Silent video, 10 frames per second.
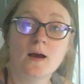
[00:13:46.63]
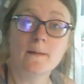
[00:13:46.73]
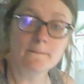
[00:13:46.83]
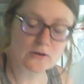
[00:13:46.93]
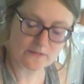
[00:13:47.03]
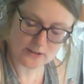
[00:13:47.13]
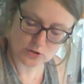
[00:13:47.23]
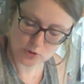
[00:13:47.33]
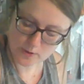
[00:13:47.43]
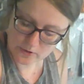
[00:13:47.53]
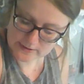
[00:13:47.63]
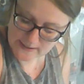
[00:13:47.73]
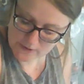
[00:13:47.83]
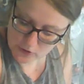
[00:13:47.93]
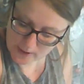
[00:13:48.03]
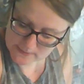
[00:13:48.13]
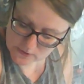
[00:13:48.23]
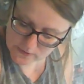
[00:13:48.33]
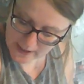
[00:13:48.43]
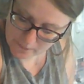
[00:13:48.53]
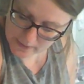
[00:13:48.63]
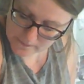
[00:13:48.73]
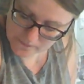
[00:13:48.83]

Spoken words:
Perfect, 270 grams of flour.